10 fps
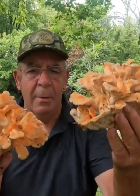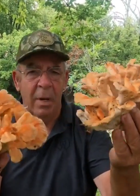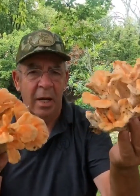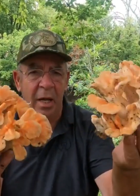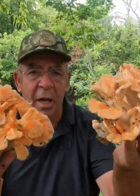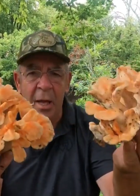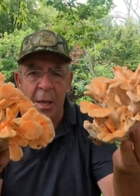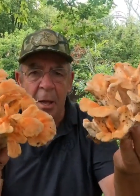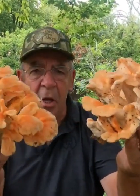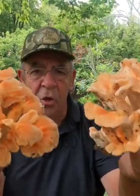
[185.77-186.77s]
But
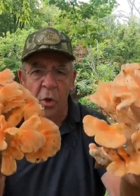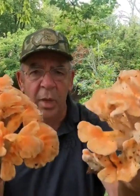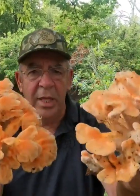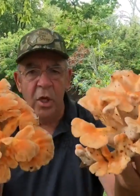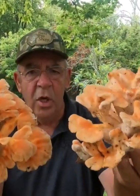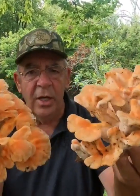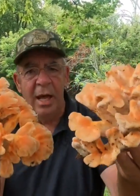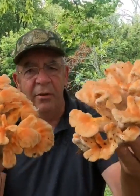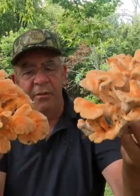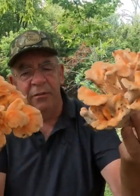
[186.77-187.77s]
they're really good.
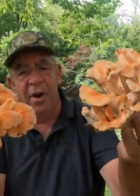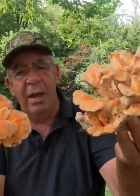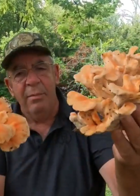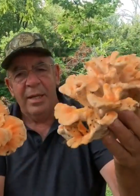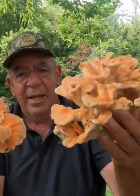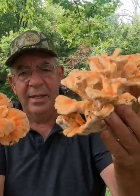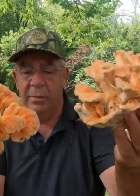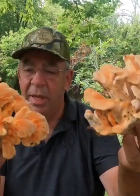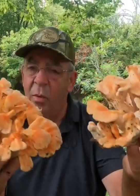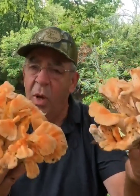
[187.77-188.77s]
Now, if you fry them, you might take
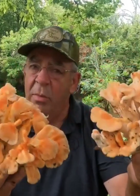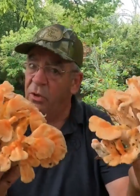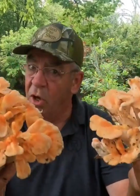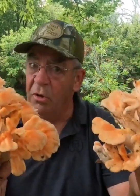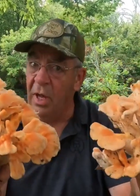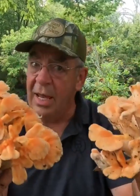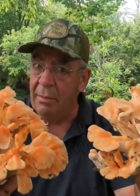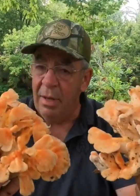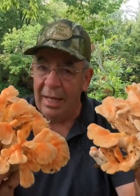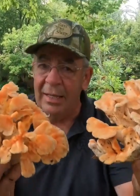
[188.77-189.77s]
some of that away, but saute
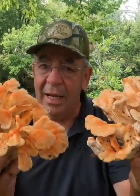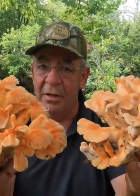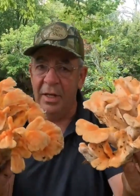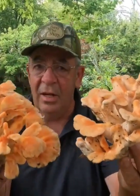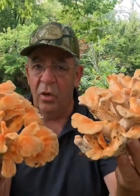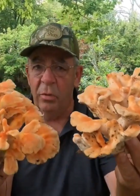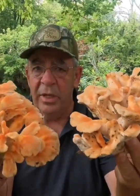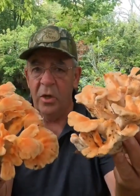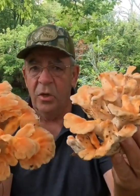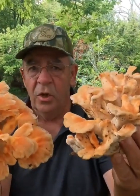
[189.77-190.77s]
them, I can guarantee you're going to be good.